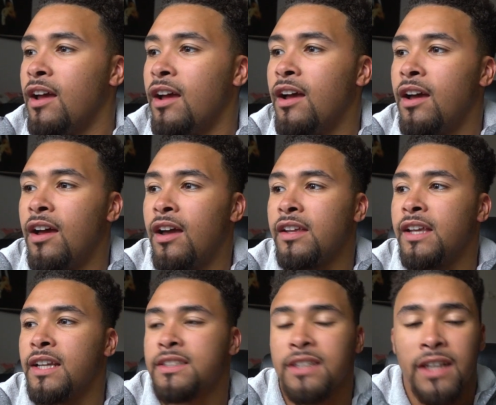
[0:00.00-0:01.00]
Uh,
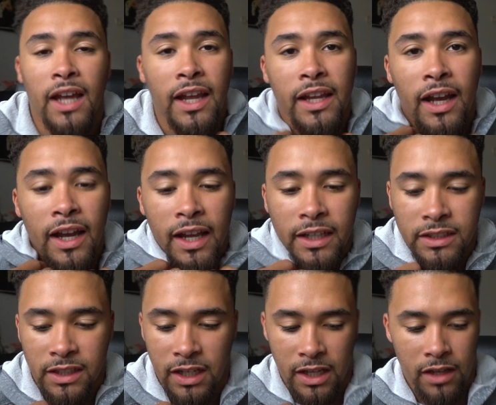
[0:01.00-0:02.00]
yesterday, I
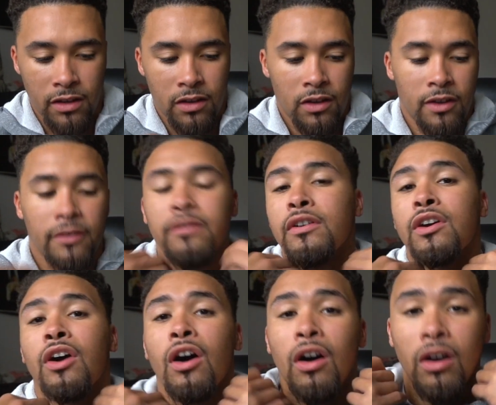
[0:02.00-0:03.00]
actually
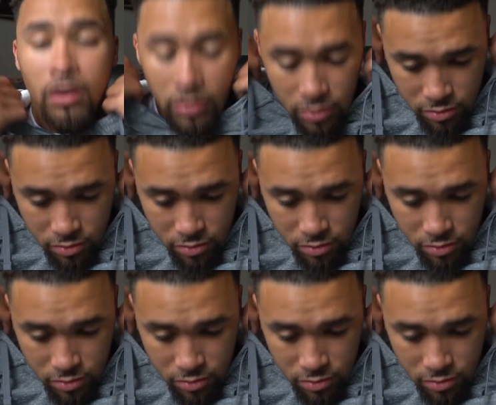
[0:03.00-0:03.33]
forgot